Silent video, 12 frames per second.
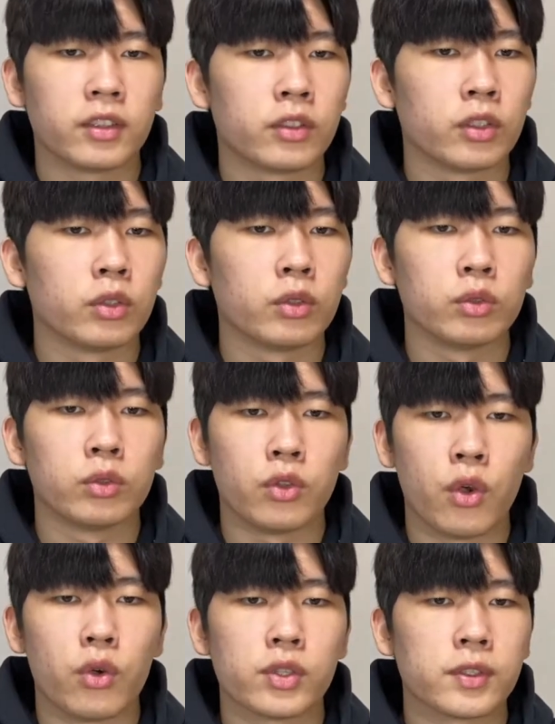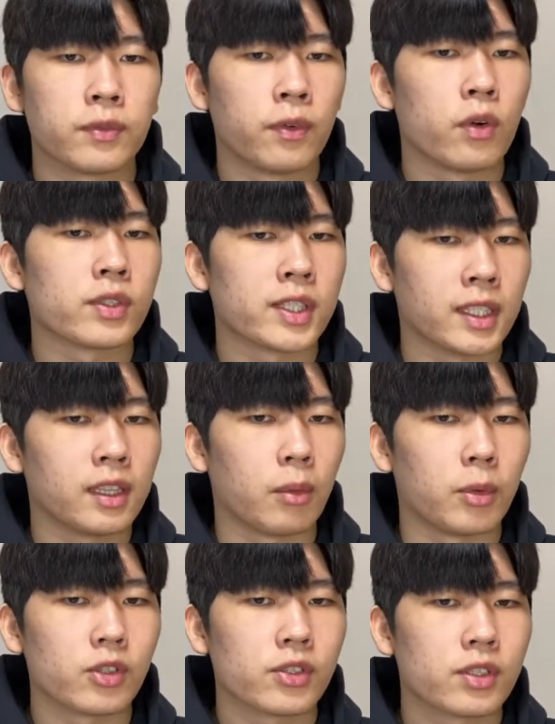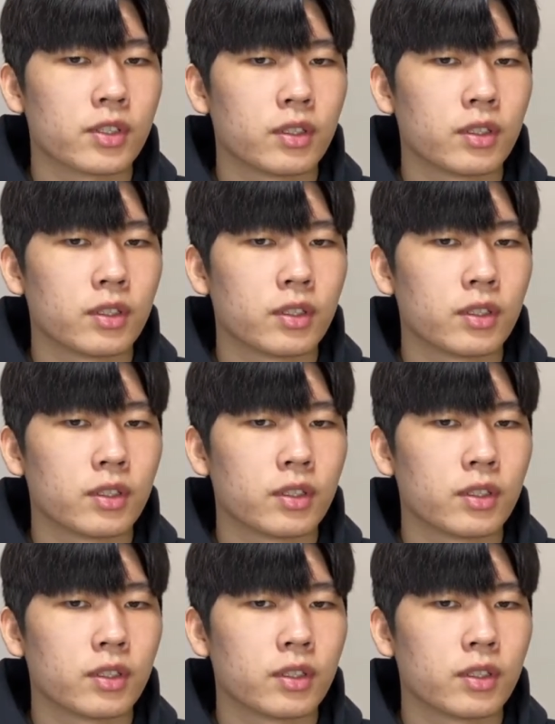to those four syllables.